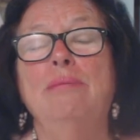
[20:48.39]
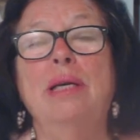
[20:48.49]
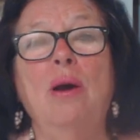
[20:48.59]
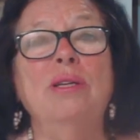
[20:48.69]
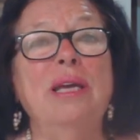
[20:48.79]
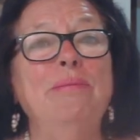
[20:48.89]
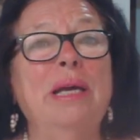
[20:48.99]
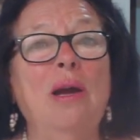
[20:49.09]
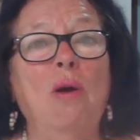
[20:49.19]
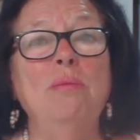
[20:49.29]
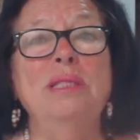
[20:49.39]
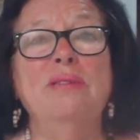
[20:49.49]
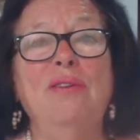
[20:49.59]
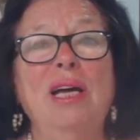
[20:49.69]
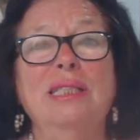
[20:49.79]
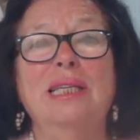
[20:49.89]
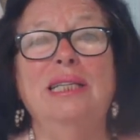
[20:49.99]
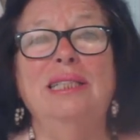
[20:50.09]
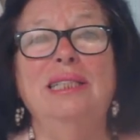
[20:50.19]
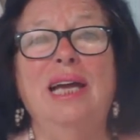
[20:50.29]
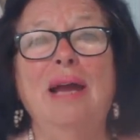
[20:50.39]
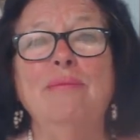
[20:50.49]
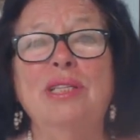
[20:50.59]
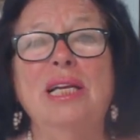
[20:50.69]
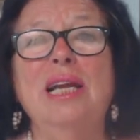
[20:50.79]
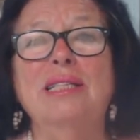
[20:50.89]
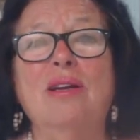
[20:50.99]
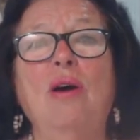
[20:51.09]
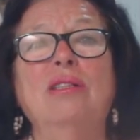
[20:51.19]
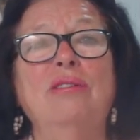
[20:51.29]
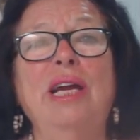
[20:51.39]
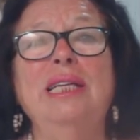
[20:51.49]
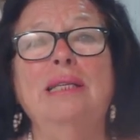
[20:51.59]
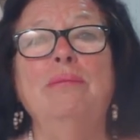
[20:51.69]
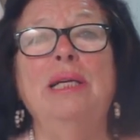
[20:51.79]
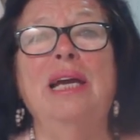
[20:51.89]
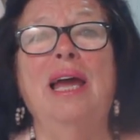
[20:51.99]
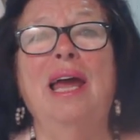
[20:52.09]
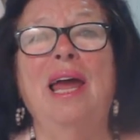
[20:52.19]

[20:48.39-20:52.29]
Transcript: Because I'm back home in the Father. I'm still as God created me.